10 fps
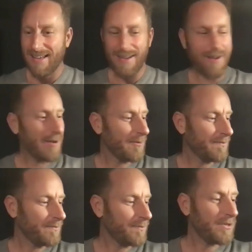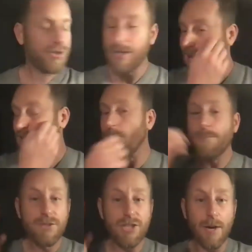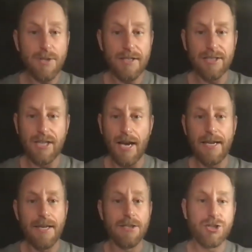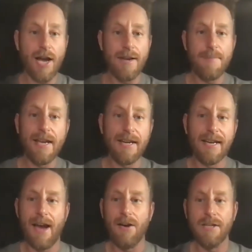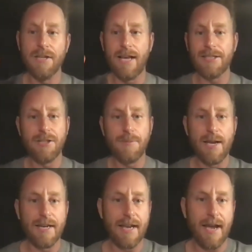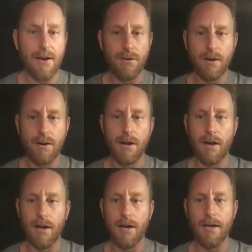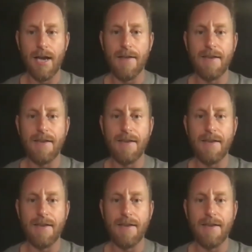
Um, so yeah, jump jump to the site, try to make an account. It'll ask you to make an account, uh, and